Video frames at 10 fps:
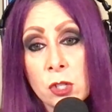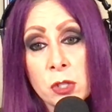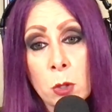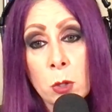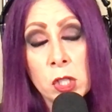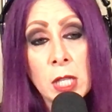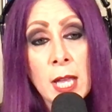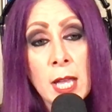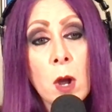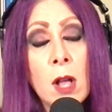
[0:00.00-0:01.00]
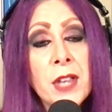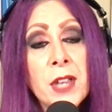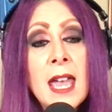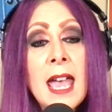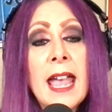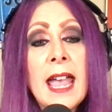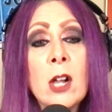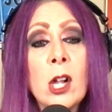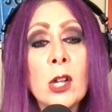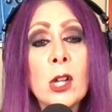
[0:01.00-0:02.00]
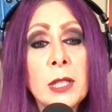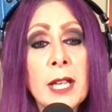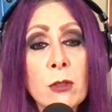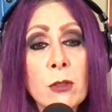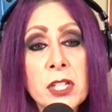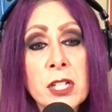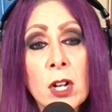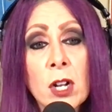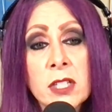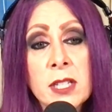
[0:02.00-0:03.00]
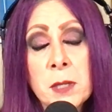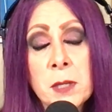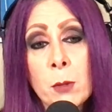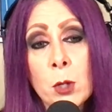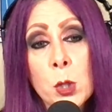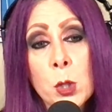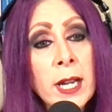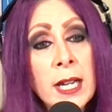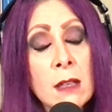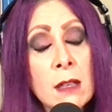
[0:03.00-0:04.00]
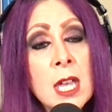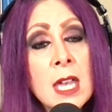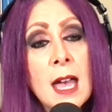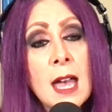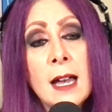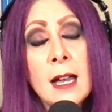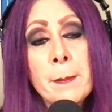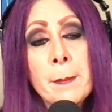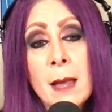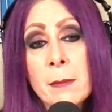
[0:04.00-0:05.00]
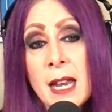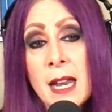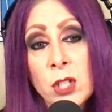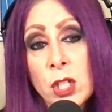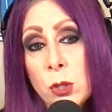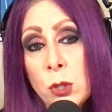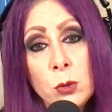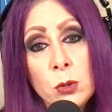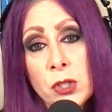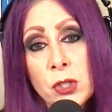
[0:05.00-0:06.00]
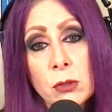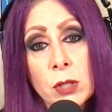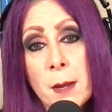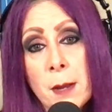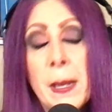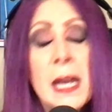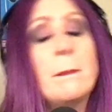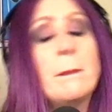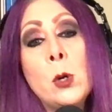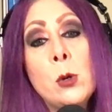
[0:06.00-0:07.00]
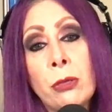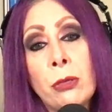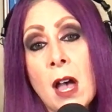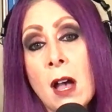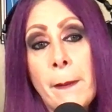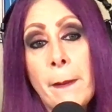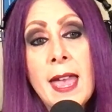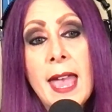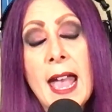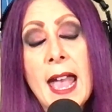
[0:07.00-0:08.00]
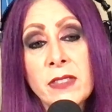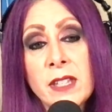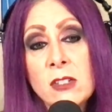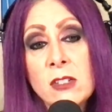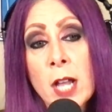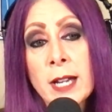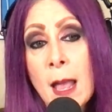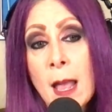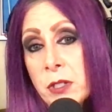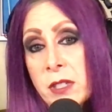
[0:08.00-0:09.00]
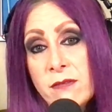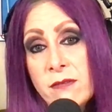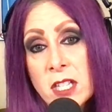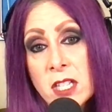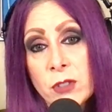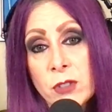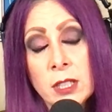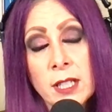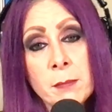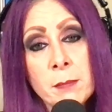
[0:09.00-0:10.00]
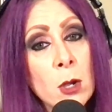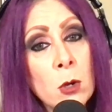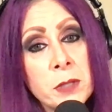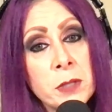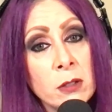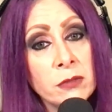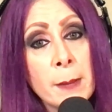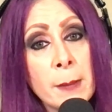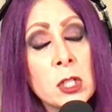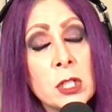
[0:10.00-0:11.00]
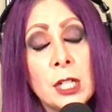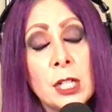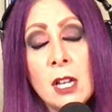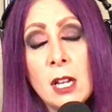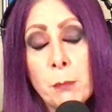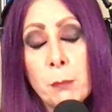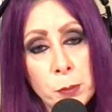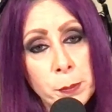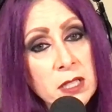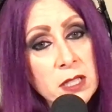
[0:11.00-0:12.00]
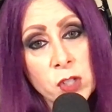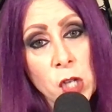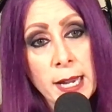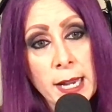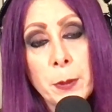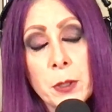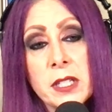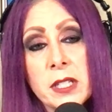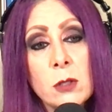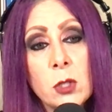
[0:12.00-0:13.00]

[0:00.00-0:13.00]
Just go to July 12th. And also later this year on September 20th, I'm going to have a huge, big booth up at the Johnny Appleseed Festival in my hometown of Leominster, birthplace of Johnny Appleseed.